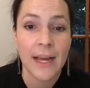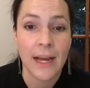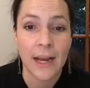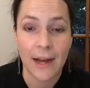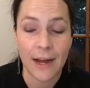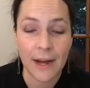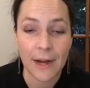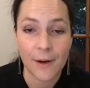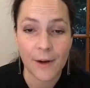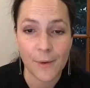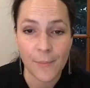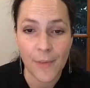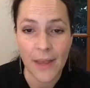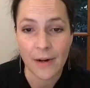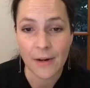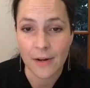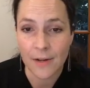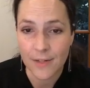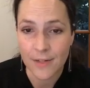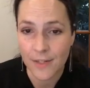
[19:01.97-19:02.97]

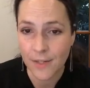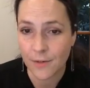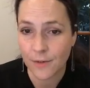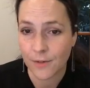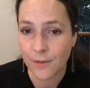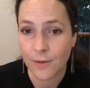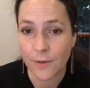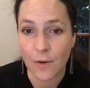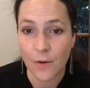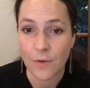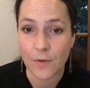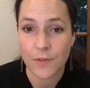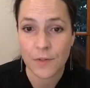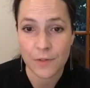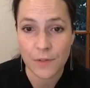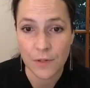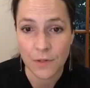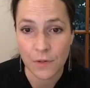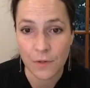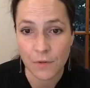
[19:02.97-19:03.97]
And also kudos
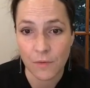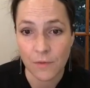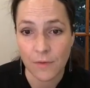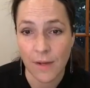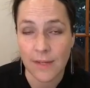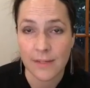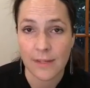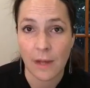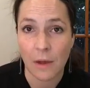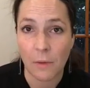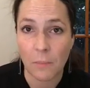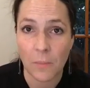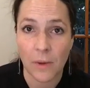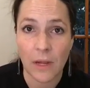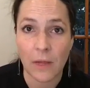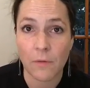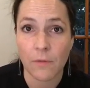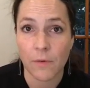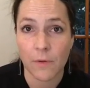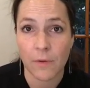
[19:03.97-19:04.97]
to Fast
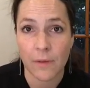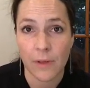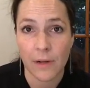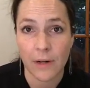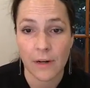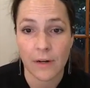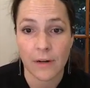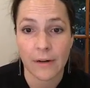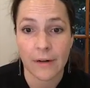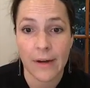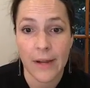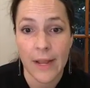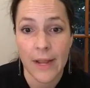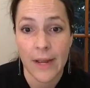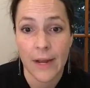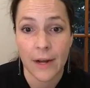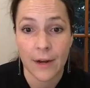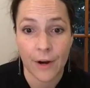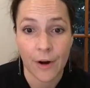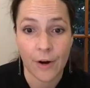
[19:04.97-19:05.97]
Company for their
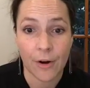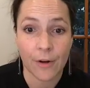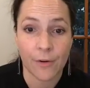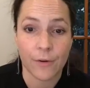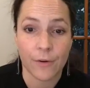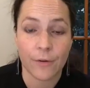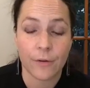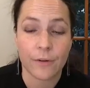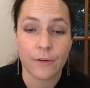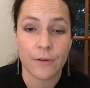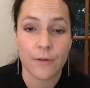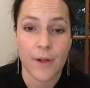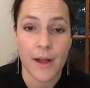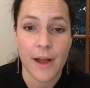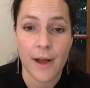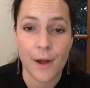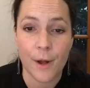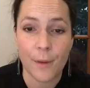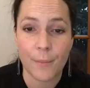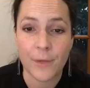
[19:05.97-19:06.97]
article.
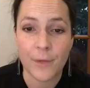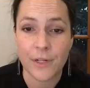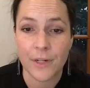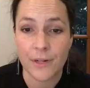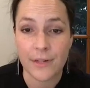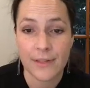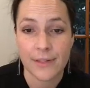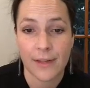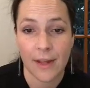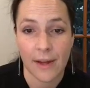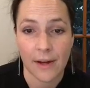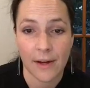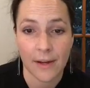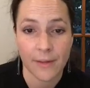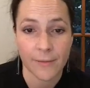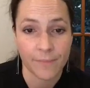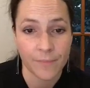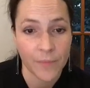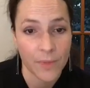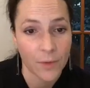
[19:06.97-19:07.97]
Just kind
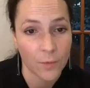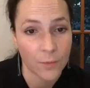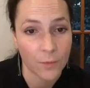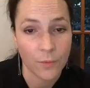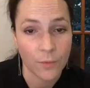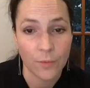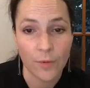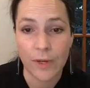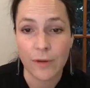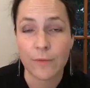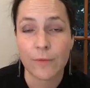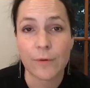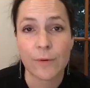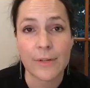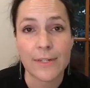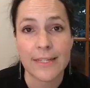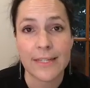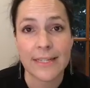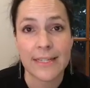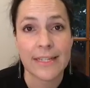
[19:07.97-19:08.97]
of
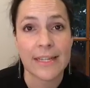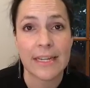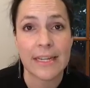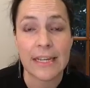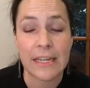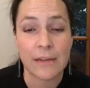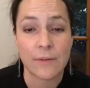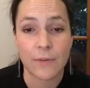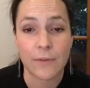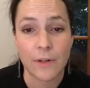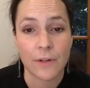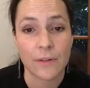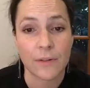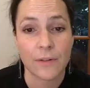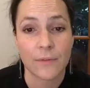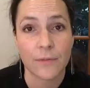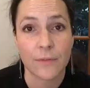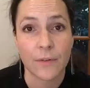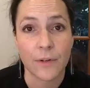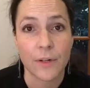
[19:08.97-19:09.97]
reinforces the need
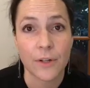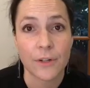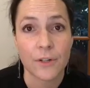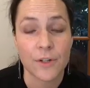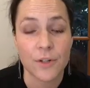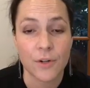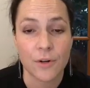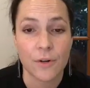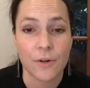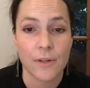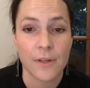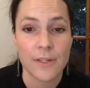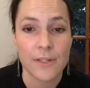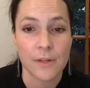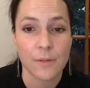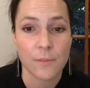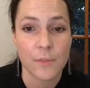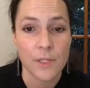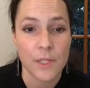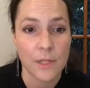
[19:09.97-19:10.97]
for good
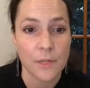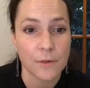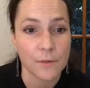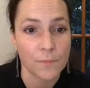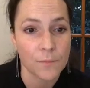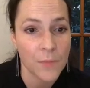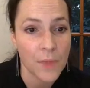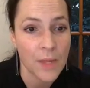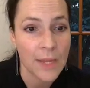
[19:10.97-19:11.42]
journalism too.